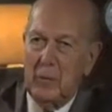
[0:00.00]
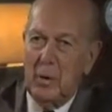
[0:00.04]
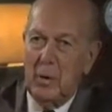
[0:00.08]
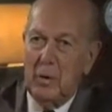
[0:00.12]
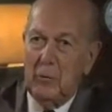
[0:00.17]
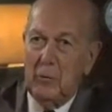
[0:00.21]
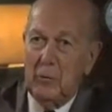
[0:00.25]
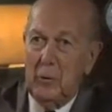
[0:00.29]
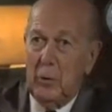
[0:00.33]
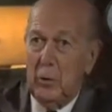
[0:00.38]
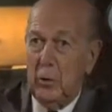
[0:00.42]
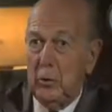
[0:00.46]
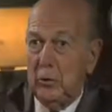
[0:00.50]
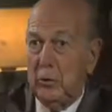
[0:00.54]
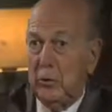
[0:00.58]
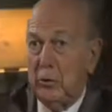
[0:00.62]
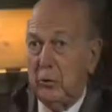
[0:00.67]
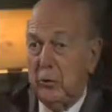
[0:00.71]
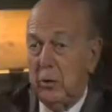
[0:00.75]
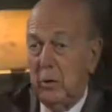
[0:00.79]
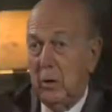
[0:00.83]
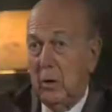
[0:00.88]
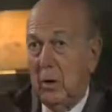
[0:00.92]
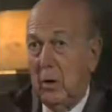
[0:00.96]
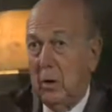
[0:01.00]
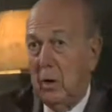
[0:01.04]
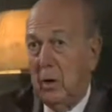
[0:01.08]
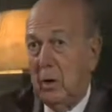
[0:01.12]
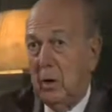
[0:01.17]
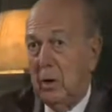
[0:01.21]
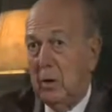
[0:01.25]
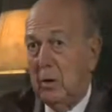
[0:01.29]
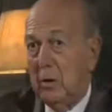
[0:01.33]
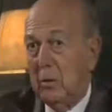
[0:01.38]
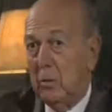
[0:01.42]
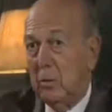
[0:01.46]
Well, first,
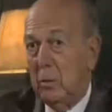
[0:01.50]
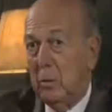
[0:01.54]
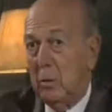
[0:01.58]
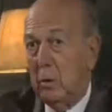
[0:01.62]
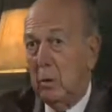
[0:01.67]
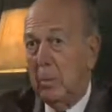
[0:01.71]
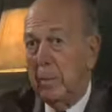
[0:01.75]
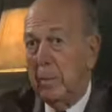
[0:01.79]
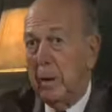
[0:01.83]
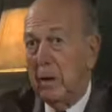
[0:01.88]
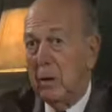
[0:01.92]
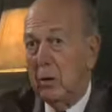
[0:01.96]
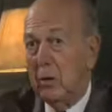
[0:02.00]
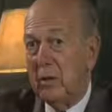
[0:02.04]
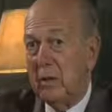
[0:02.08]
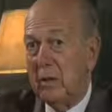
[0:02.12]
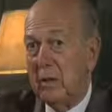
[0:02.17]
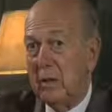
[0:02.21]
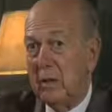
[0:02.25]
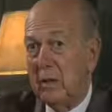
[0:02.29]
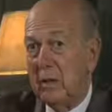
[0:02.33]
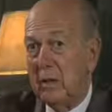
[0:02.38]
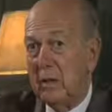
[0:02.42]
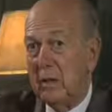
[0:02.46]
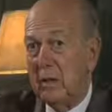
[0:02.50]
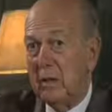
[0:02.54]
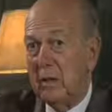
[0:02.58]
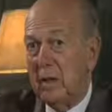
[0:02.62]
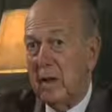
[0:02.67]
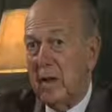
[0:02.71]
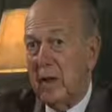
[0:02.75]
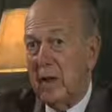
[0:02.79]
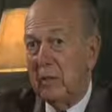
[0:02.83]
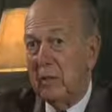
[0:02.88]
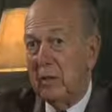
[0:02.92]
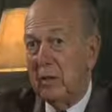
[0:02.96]
uh, we were pioneering
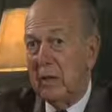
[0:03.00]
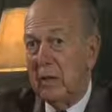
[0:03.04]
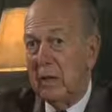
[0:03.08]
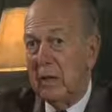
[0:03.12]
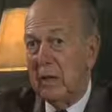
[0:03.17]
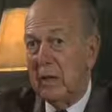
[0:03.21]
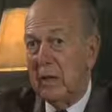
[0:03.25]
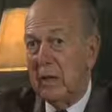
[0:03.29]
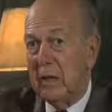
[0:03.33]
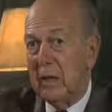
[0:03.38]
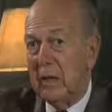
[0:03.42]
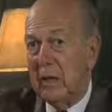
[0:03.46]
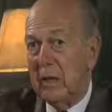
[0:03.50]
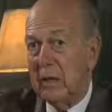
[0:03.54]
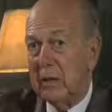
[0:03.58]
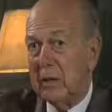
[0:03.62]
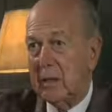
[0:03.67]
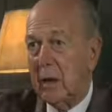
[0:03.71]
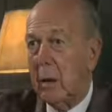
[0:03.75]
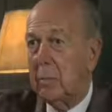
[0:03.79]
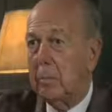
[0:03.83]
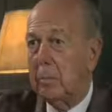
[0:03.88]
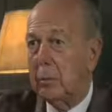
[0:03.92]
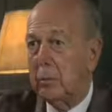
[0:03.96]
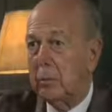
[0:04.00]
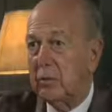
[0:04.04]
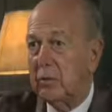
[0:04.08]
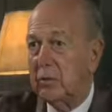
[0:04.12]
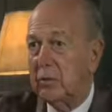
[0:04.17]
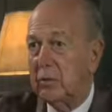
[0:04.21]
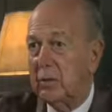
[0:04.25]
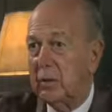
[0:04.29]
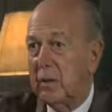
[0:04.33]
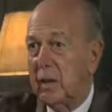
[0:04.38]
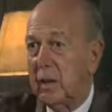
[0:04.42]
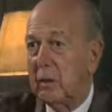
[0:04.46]
having a
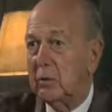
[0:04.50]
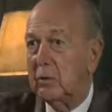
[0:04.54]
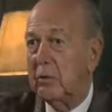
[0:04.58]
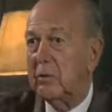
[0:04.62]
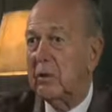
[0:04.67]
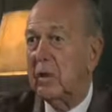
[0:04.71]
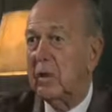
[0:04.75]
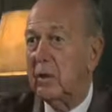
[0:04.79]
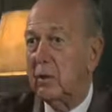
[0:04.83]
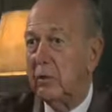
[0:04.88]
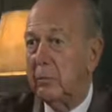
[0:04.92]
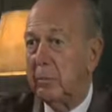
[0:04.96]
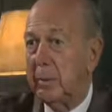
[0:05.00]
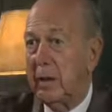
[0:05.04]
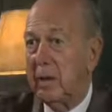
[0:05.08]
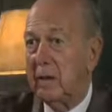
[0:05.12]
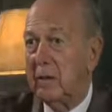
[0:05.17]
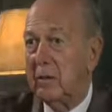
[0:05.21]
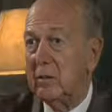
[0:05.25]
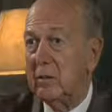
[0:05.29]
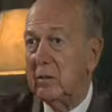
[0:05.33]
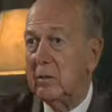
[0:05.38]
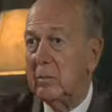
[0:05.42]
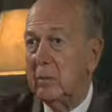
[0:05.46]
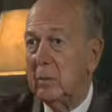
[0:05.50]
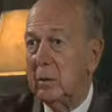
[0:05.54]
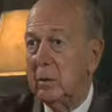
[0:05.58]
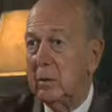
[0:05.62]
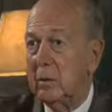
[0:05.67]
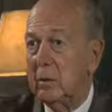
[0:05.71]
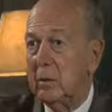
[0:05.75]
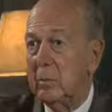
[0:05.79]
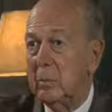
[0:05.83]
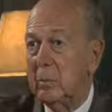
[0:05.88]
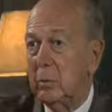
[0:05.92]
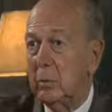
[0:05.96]
campus outside of Paris
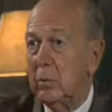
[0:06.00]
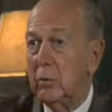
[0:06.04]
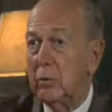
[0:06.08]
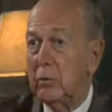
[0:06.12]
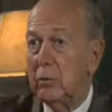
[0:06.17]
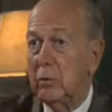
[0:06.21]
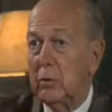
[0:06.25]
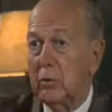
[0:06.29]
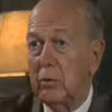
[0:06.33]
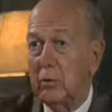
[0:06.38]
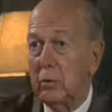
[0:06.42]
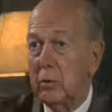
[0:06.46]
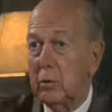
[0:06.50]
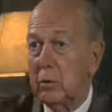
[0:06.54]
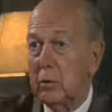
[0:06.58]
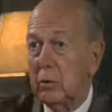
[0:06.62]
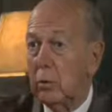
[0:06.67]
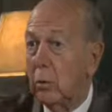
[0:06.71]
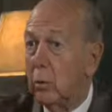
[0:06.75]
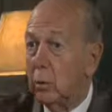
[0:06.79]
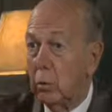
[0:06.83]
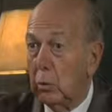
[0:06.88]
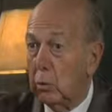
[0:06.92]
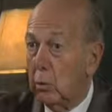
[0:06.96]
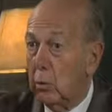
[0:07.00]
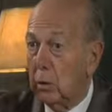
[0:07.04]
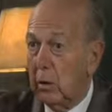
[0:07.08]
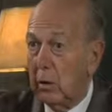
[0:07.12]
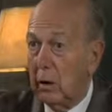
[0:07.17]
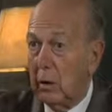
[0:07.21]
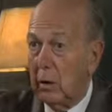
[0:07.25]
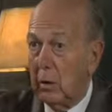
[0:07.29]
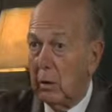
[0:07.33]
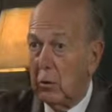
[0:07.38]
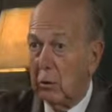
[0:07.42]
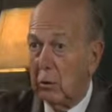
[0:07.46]
because most of the, all
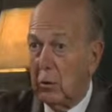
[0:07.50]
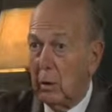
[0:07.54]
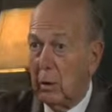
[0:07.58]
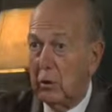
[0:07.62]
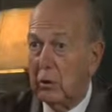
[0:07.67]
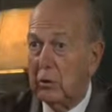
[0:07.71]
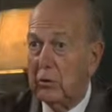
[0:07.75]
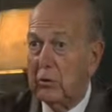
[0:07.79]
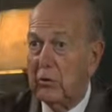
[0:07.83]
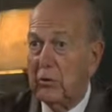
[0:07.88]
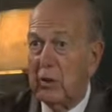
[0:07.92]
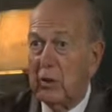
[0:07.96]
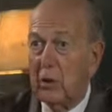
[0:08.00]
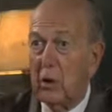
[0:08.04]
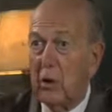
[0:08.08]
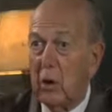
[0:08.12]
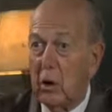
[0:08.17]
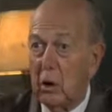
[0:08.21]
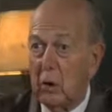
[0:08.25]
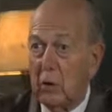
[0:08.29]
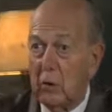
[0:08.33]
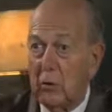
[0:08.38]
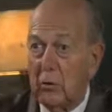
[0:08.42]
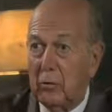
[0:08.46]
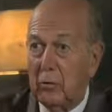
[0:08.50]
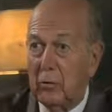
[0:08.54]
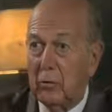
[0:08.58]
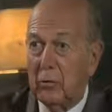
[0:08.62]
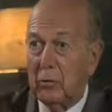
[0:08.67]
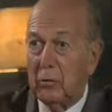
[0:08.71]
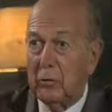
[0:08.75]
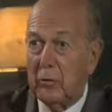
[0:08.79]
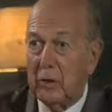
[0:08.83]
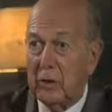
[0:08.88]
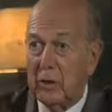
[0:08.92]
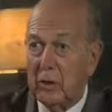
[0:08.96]
our grandes écoles,
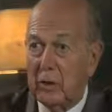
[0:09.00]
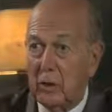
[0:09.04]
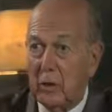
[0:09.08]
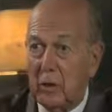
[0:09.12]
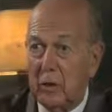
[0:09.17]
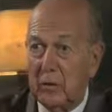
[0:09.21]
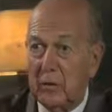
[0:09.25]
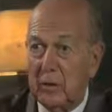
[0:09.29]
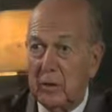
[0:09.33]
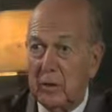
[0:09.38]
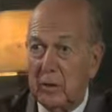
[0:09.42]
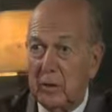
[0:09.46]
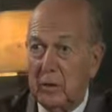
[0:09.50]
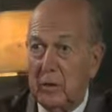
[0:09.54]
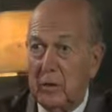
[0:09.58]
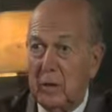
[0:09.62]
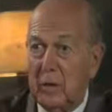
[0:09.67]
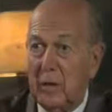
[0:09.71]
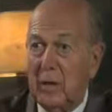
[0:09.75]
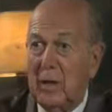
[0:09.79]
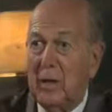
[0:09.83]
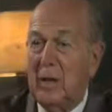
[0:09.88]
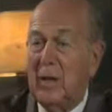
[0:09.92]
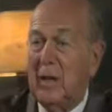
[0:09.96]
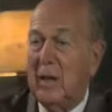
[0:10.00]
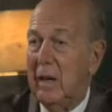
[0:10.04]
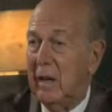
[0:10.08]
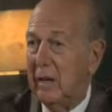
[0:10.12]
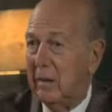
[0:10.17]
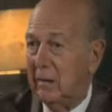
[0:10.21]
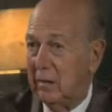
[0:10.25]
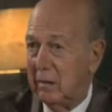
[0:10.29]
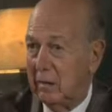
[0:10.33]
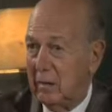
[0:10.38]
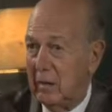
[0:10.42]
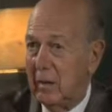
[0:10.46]
the French grandes écoles,
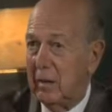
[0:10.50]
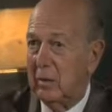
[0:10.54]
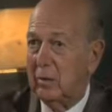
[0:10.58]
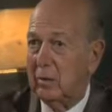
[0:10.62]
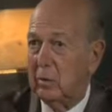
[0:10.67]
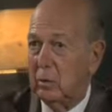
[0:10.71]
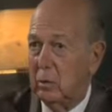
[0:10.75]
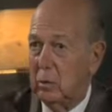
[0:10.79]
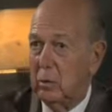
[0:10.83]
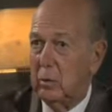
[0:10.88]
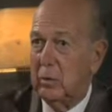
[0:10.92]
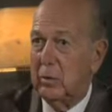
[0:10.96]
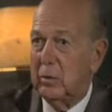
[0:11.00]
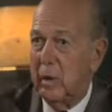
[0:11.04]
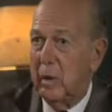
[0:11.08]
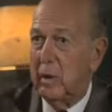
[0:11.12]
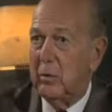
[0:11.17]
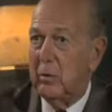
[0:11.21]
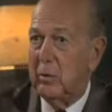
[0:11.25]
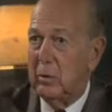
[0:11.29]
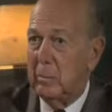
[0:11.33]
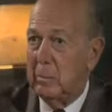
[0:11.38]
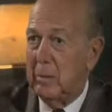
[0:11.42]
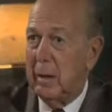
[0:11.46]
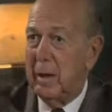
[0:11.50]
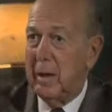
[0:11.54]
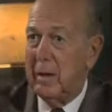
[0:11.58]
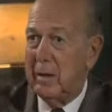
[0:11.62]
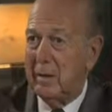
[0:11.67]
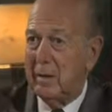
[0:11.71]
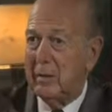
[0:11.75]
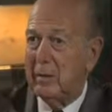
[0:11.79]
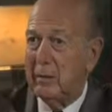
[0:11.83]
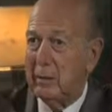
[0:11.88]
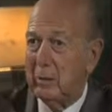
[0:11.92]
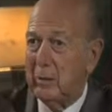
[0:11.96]
had their school down in
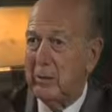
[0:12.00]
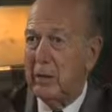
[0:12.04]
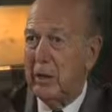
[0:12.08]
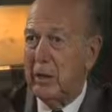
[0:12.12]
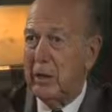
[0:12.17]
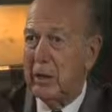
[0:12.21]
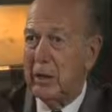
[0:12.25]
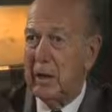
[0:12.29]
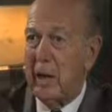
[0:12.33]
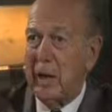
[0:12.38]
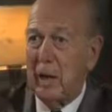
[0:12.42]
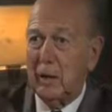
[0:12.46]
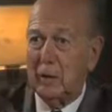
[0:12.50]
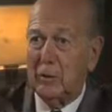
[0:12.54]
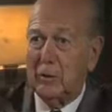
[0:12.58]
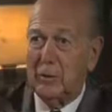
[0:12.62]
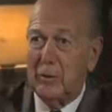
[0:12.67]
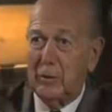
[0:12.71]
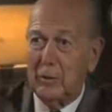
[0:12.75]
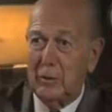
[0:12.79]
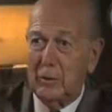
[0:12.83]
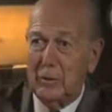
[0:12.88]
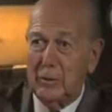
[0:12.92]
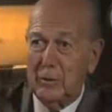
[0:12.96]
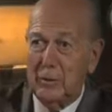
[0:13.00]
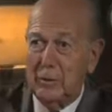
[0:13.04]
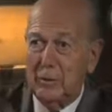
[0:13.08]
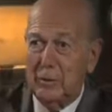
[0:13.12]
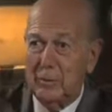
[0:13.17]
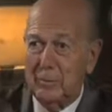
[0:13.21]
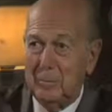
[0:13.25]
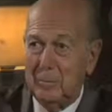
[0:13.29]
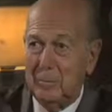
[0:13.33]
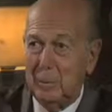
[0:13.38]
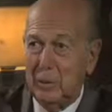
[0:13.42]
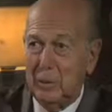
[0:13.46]
Paris, Rue Descartes for
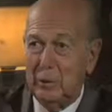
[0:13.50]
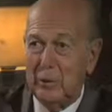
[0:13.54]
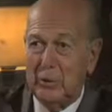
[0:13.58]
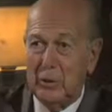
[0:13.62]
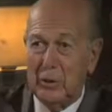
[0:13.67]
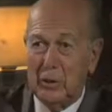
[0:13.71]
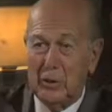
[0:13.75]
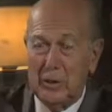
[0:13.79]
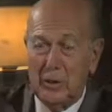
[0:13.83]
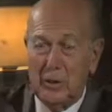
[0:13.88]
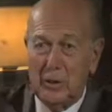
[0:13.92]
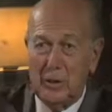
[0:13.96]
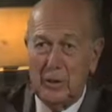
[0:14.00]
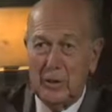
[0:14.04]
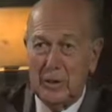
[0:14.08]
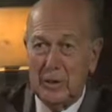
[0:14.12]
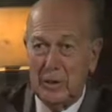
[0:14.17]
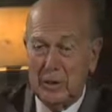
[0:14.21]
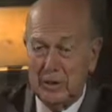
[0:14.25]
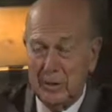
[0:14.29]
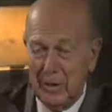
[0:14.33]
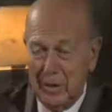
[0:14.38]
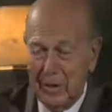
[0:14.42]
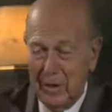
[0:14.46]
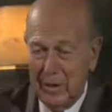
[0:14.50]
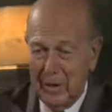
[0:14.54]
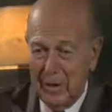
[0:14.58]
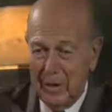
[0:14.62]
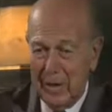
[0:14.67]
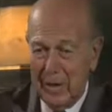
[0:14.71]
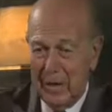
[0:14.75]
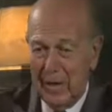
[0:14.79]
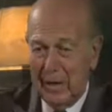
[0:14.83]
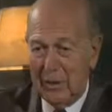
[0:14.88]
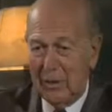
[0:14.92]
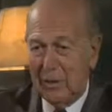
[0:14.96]
Polytechnique and
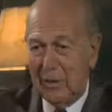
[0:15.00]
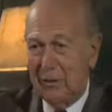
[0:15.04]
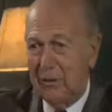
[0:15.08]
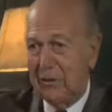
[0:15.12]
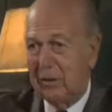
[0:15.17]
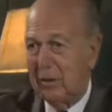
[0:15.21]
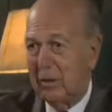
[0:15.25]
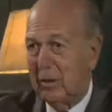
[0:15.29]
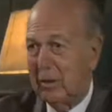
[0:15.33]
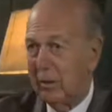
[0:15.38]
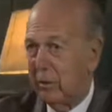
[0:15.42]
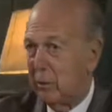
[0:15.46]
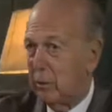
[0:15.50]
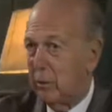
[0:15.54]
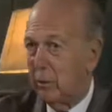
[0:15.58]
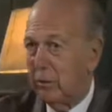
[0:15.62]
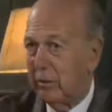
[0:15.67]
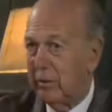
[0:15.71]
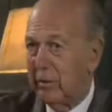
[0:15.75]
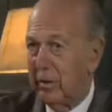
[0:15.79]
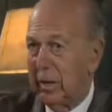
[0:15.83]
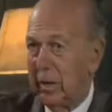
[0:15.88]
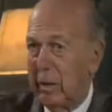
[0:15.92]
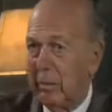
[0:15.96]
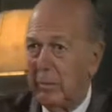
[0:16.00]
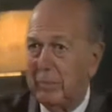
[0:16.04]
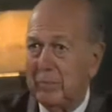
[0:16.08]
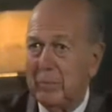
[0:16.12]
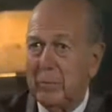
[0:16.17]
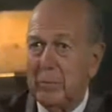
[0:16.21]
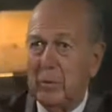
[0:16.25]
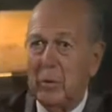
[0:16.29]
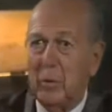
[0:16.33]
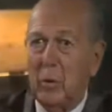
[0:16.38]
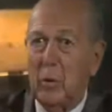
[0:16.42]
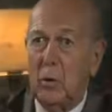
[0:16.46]
HEC, all of them.
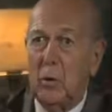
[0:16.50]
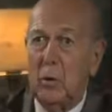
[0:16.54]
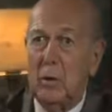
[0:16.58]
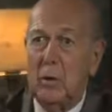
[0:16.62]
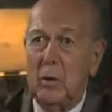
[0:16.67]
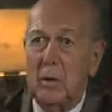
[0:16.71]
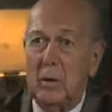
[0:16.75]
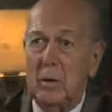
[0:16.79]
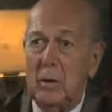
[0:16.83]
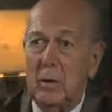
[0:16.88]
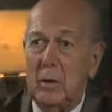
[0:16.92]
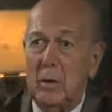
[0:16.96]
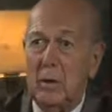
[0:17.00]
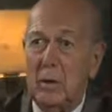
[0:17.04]
So